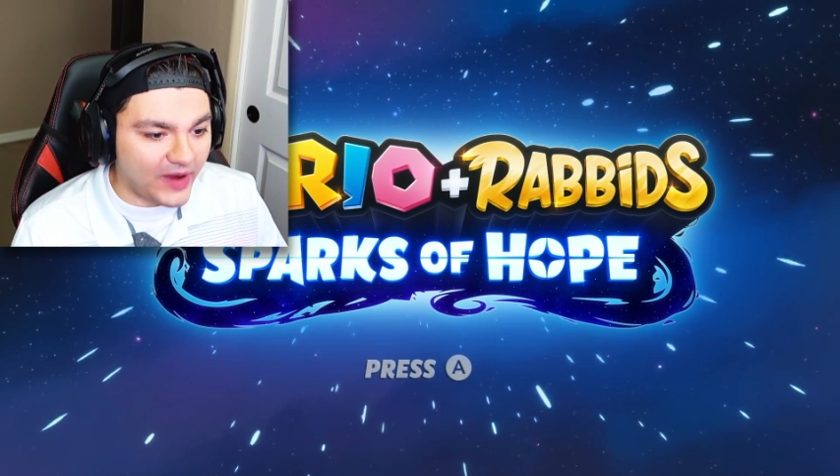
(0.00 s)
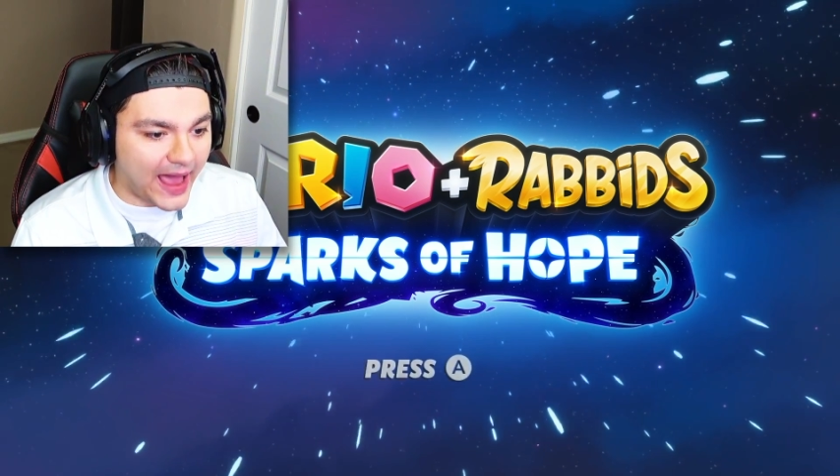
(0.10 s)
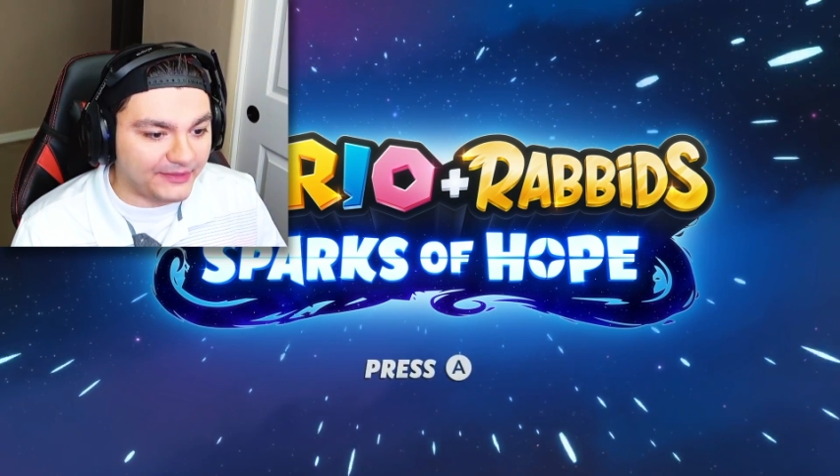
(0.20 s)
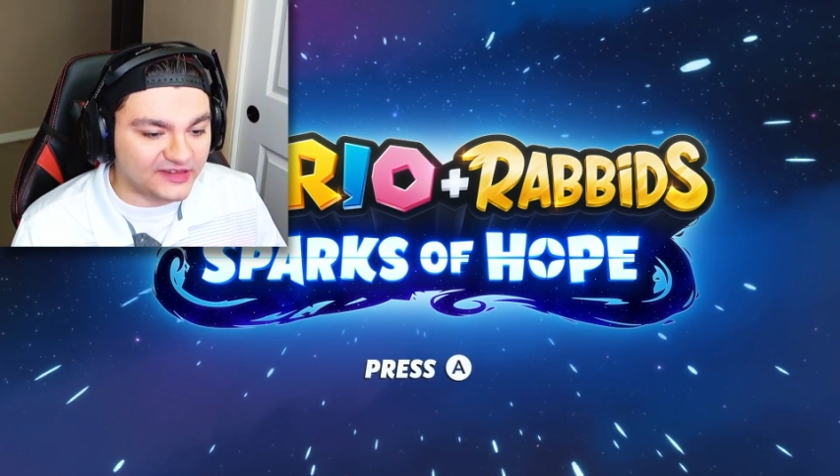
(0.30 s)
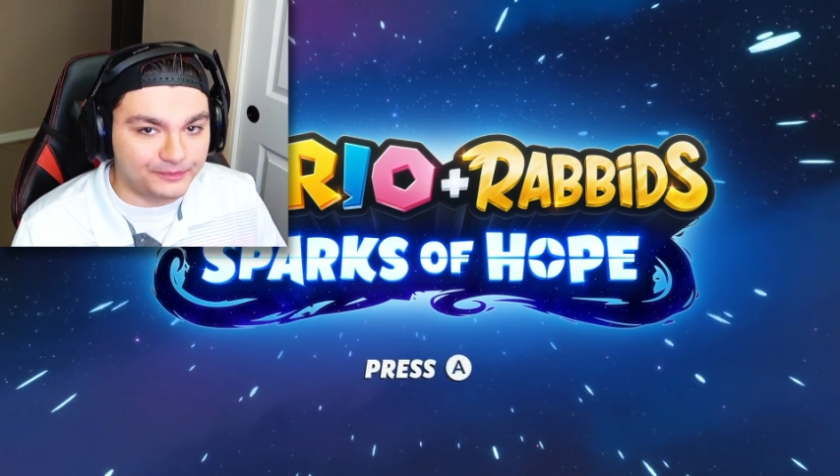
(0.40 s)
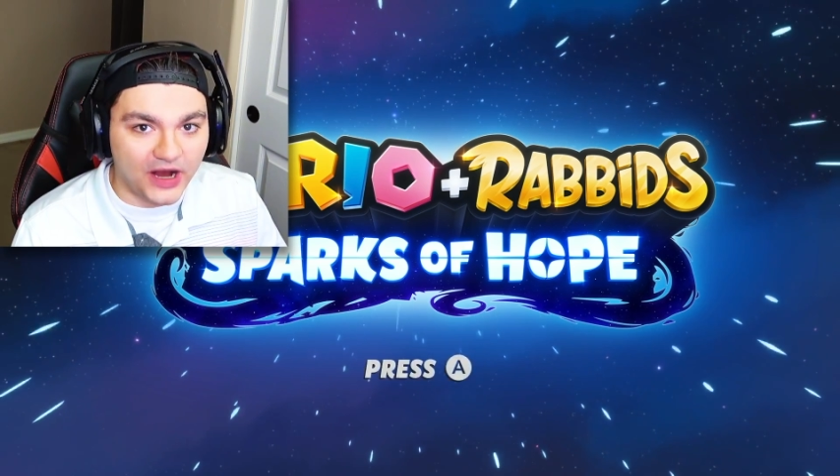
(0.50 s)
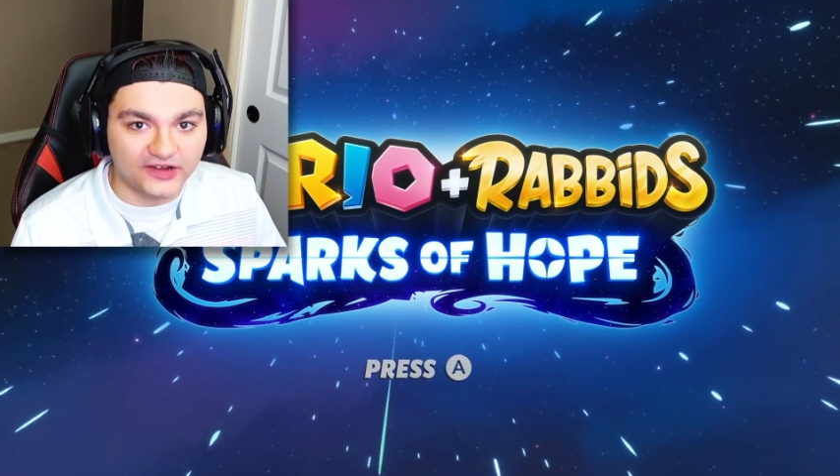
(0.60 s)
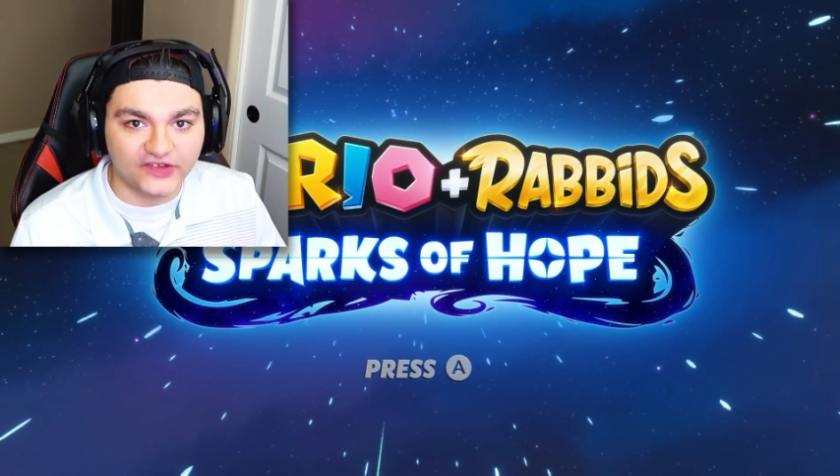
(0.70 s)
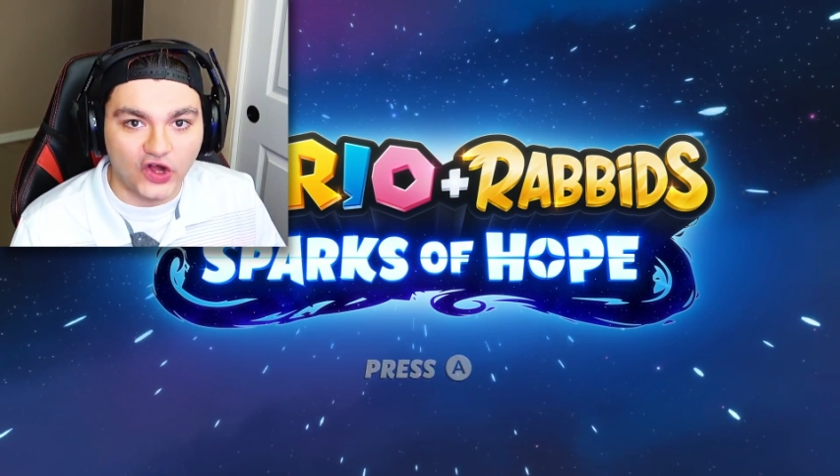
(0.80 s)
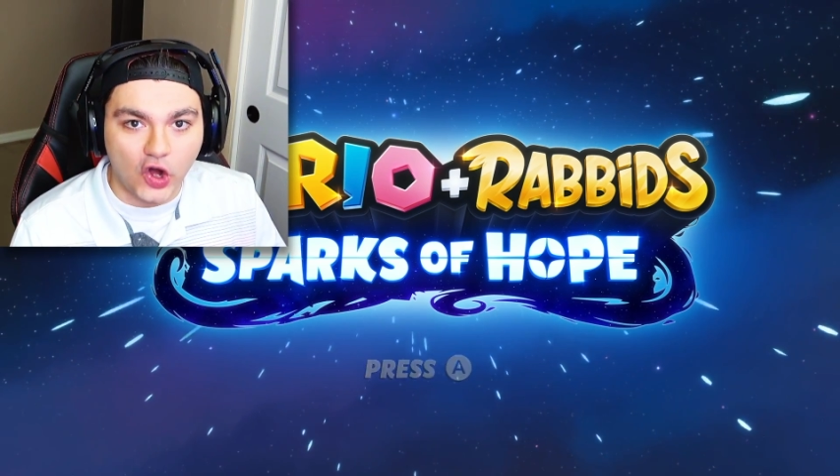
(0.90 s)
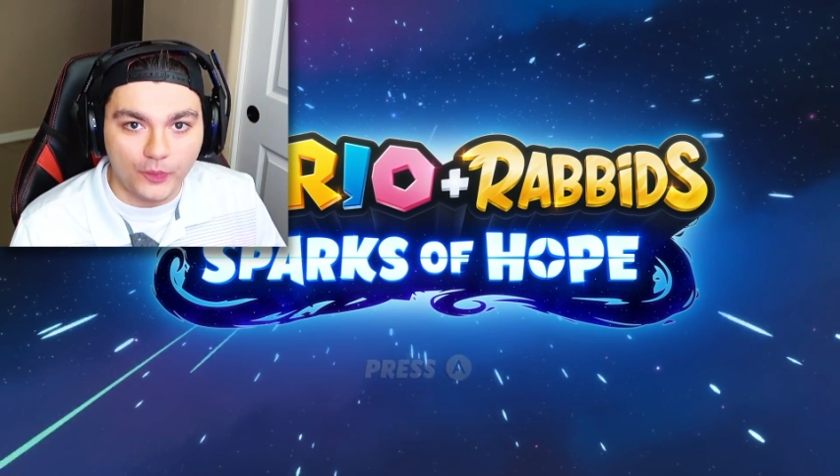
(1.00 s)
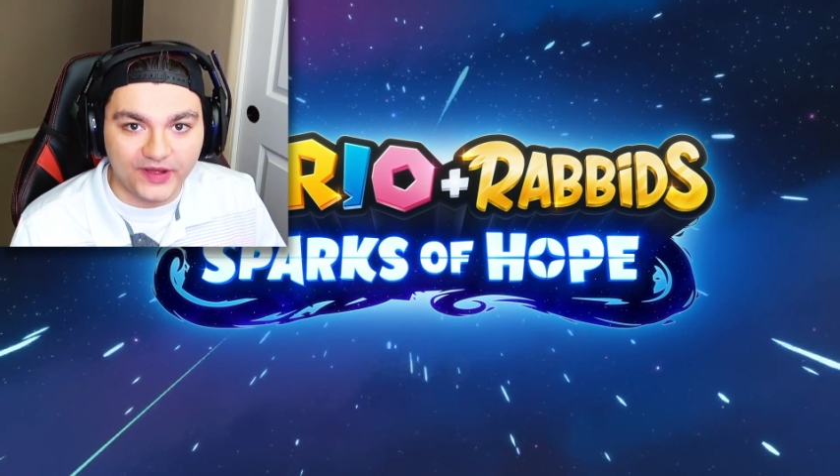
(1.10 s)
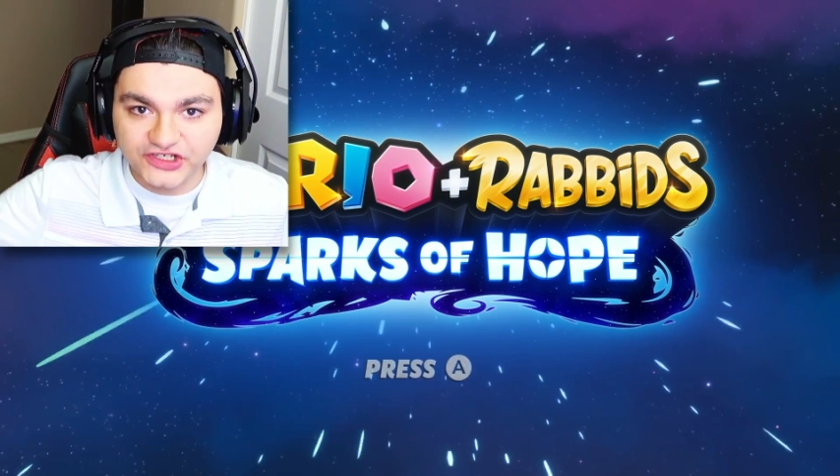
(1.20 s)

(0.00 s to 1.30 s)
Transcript: Rabbids Sparks of Hope.